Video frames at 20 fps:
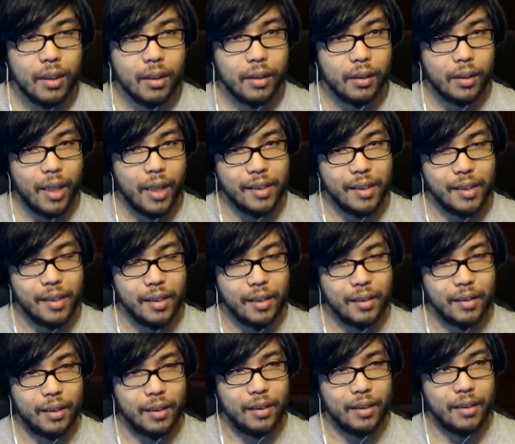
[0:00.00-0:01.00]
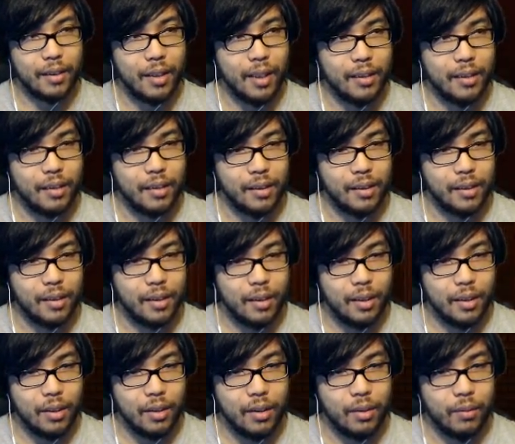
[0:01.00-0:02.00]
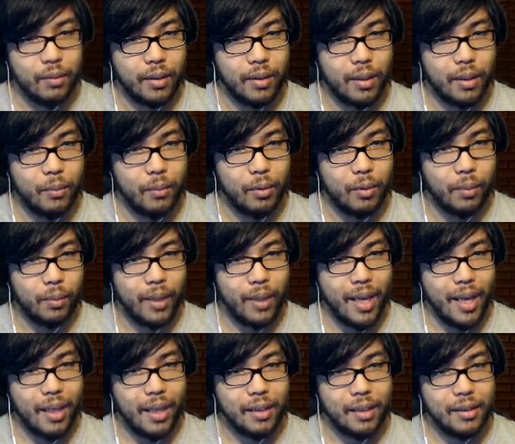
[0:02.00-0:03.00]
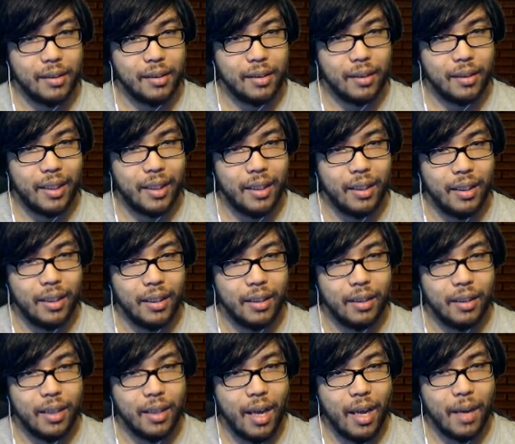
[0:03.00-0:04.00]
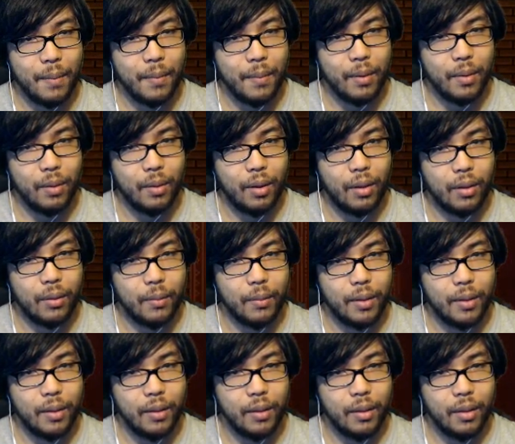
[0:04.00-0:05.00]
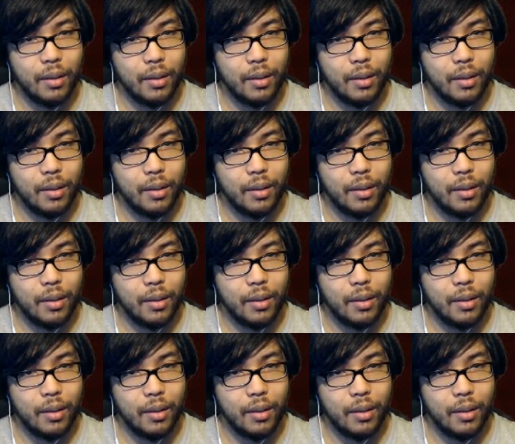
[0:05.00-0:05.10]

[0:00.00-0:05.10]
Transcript: Casings, I guess, casings. We got more blanks, key, ammo, armor.